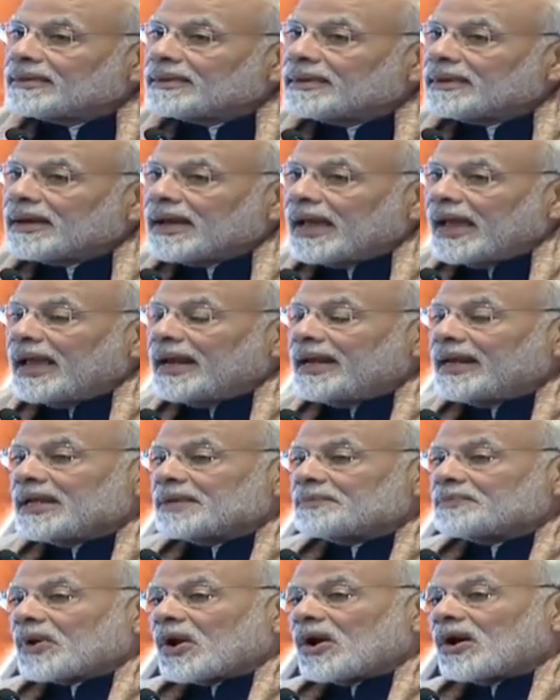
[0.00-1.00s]
hailing
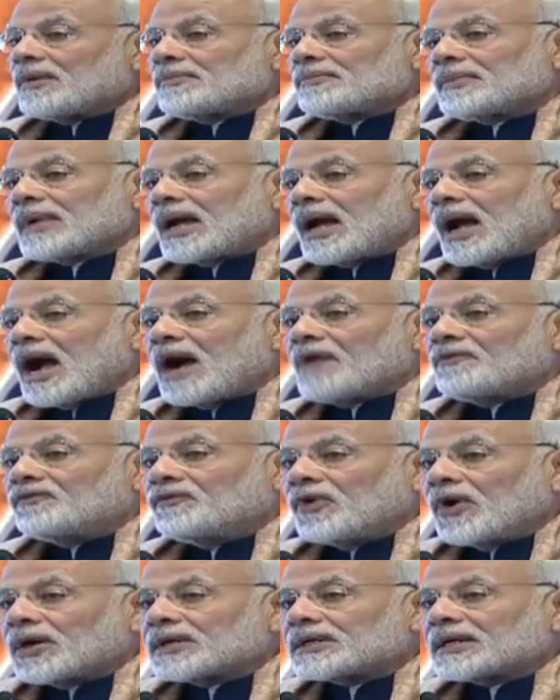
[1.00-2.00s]
from a
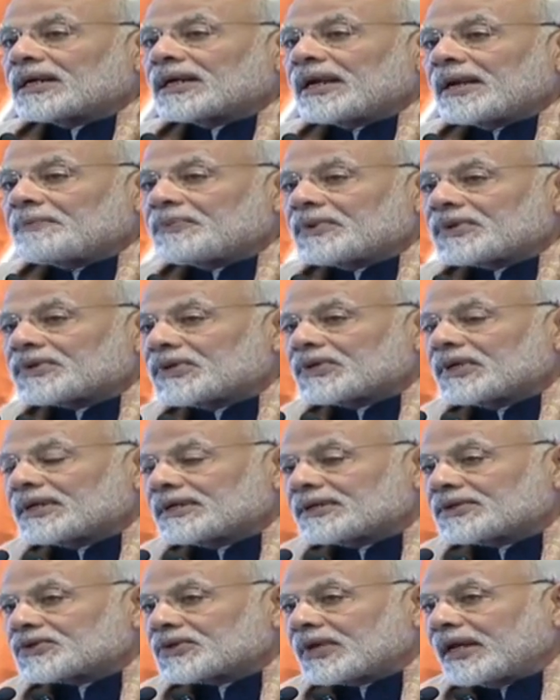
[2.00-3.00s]
water deficit
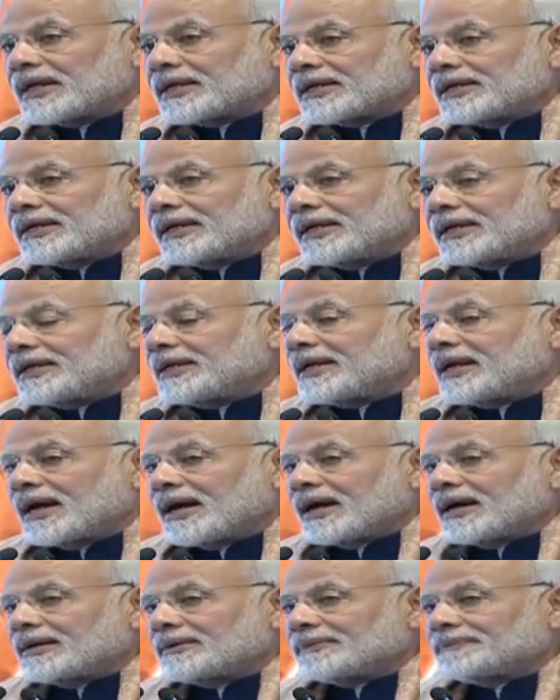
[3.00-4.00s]
state in India,
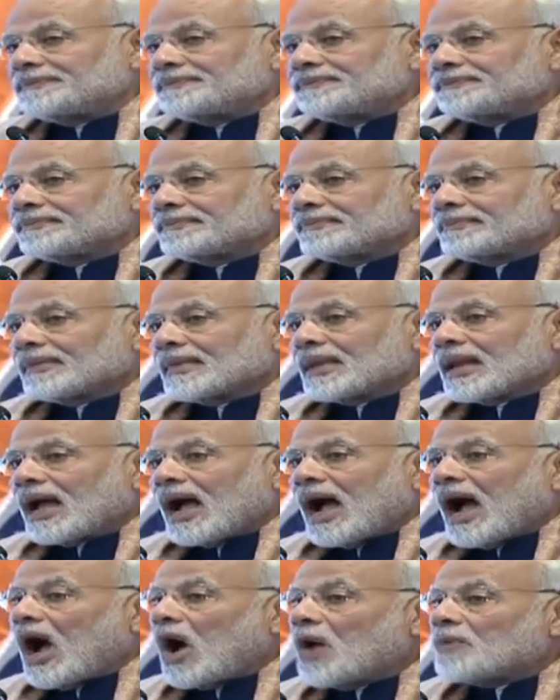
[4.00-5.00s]

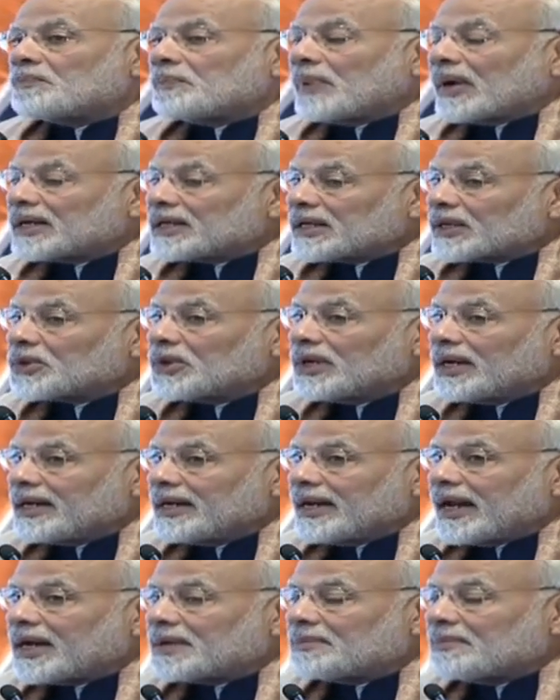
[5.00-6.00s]
I have particularly
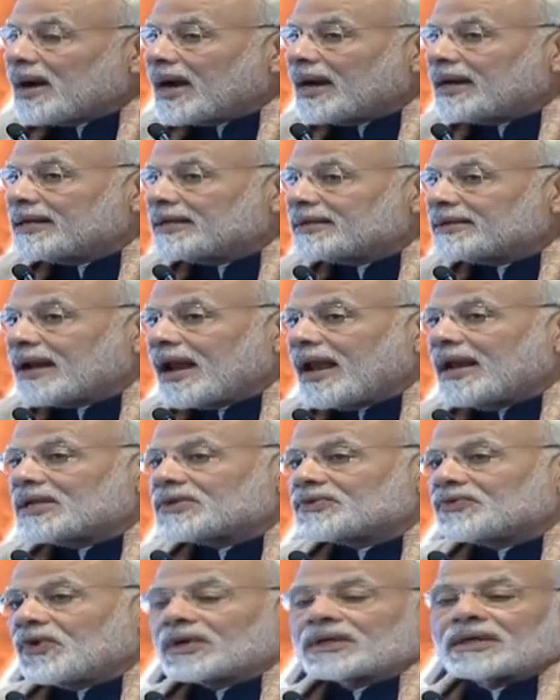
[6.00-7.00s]
admired Israel's
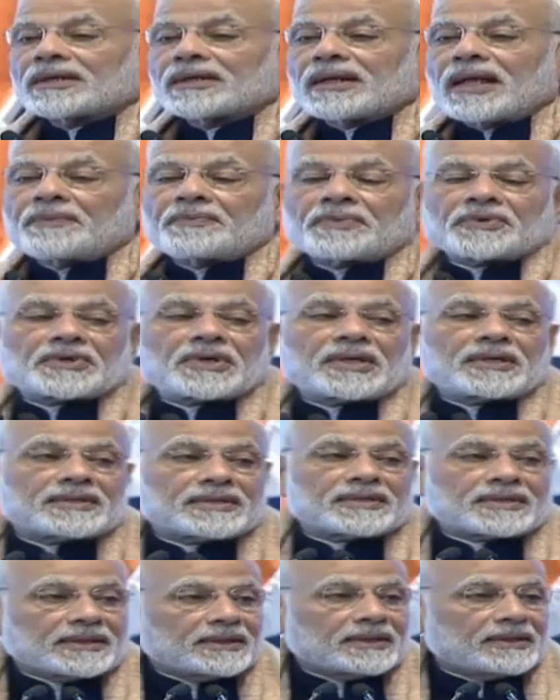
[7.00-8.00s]
water
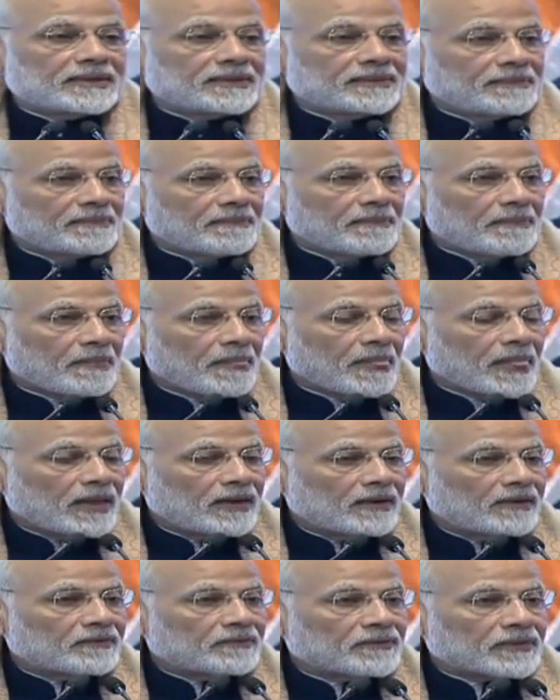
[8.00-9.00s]
efficiency.
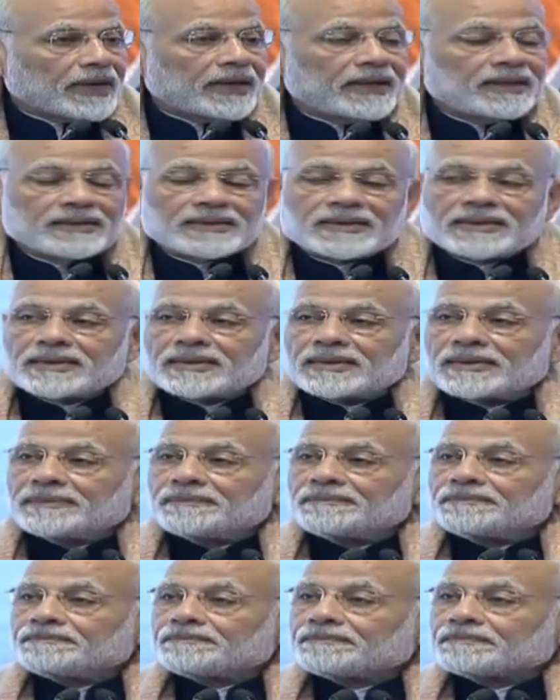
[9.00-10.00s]
Friends,
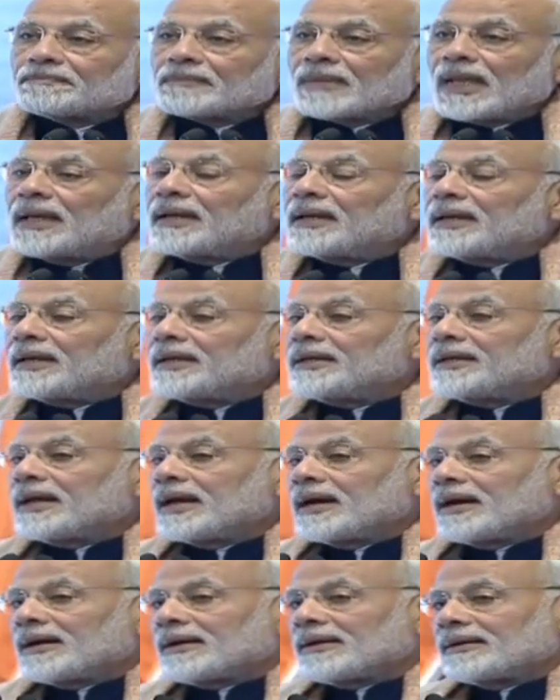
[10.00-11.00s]
in
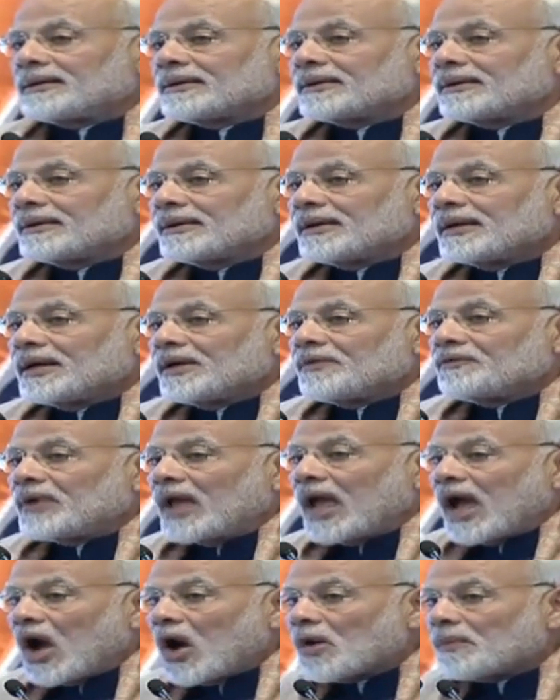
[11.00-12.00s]
India, we
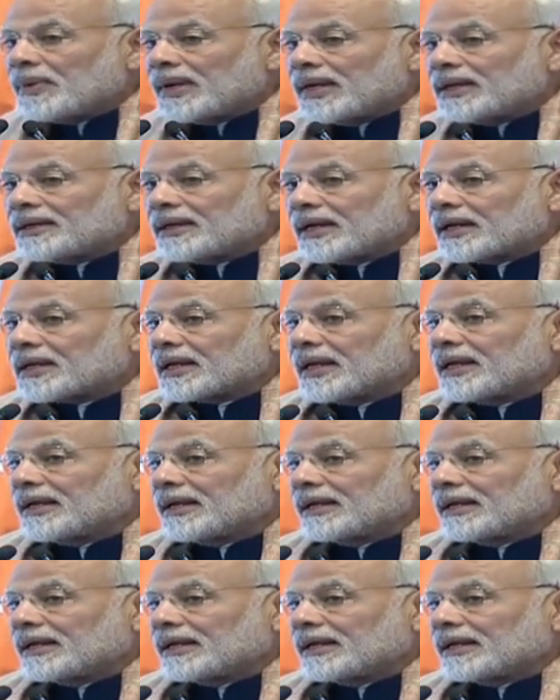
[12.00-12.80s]
have been taking